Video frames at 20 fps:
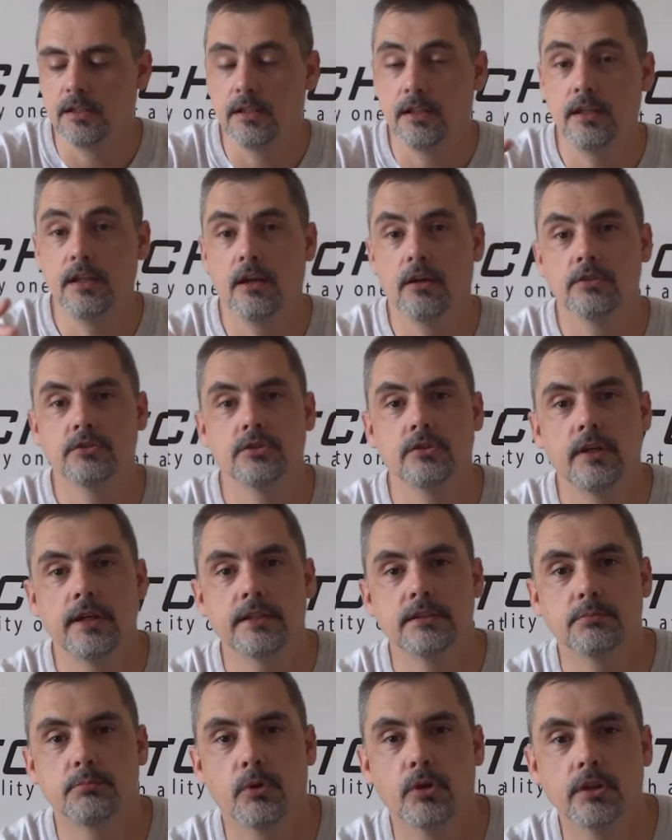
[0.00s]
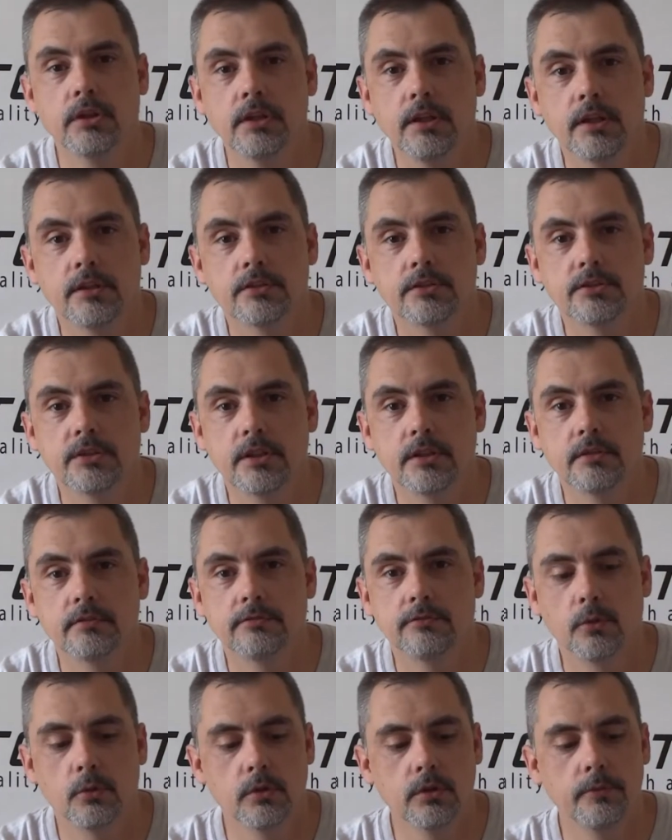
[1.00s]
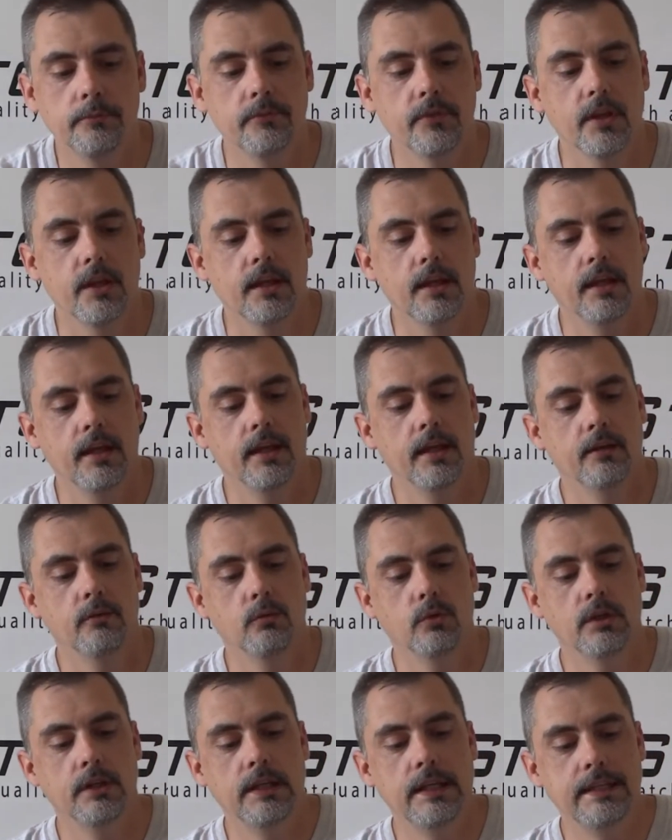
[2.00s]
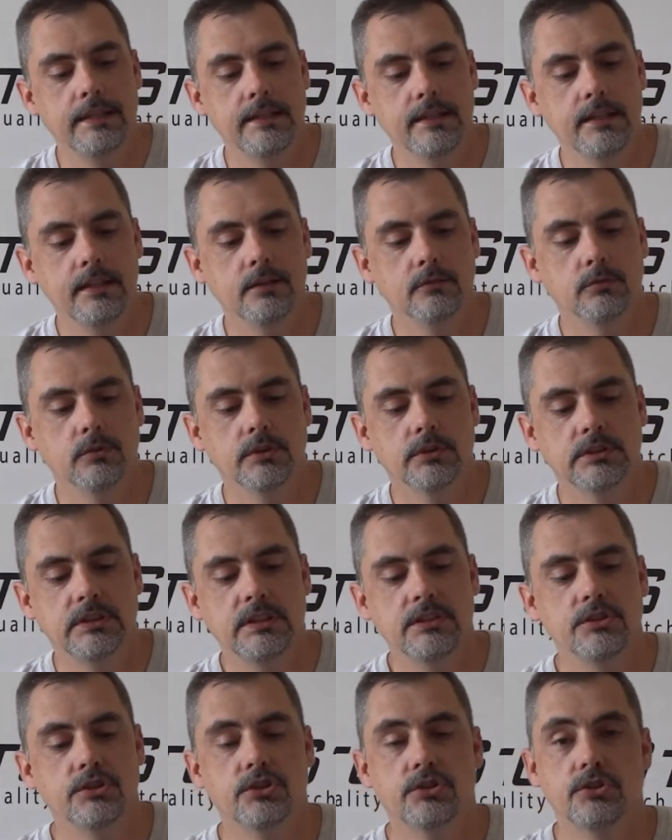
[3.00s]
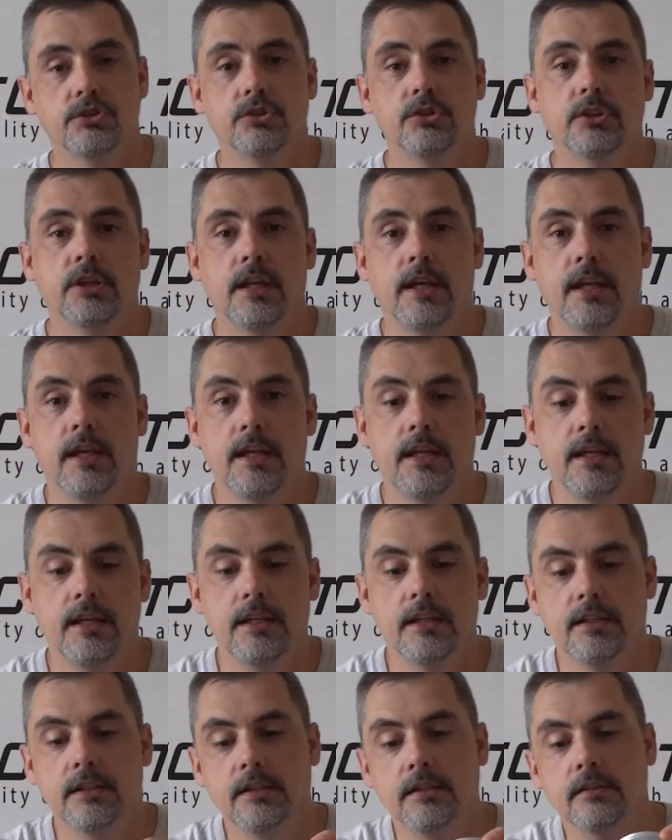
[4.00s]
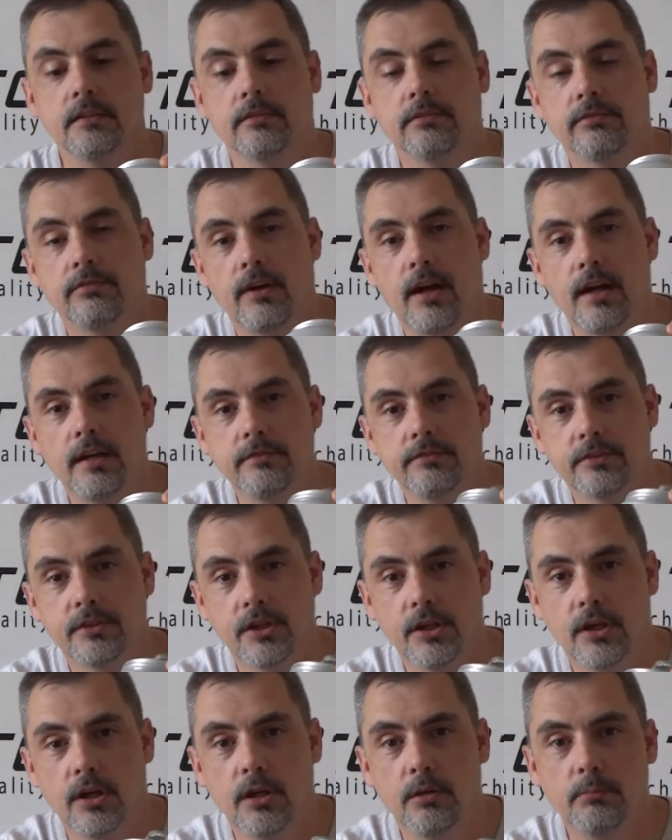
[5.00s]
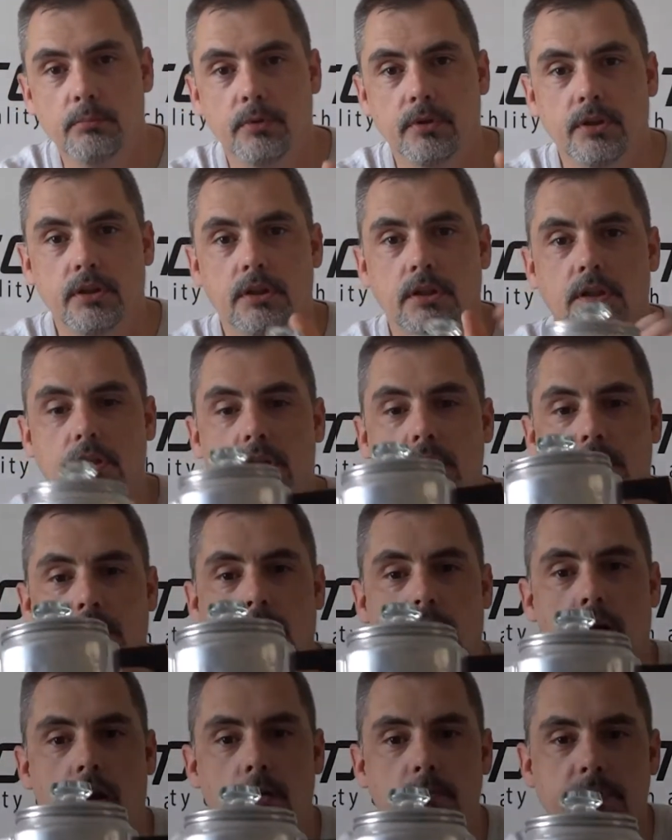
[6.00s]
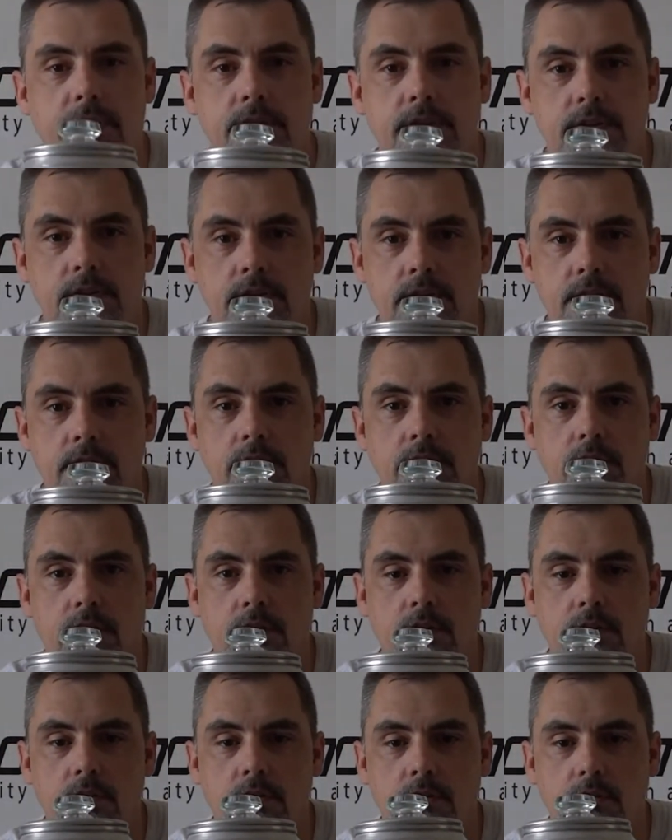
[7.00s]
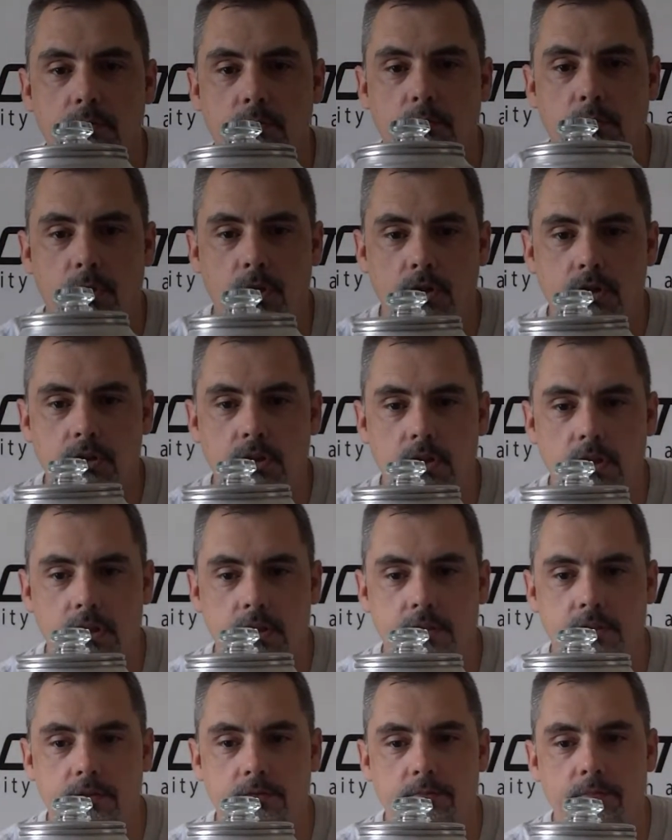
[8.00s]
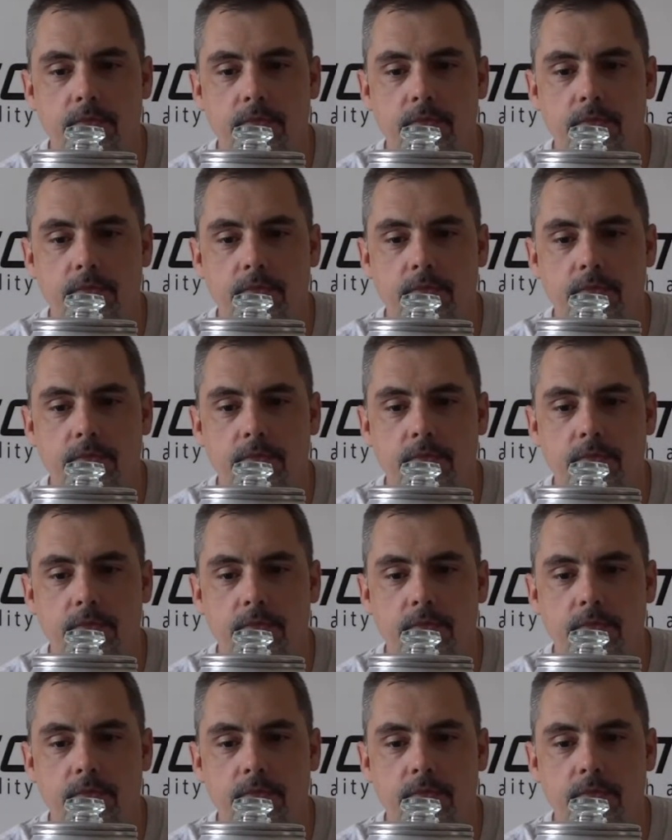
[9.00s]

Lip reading: he also has a percolator set up for it. And what he did was he just took a 5-cup Comet percolator.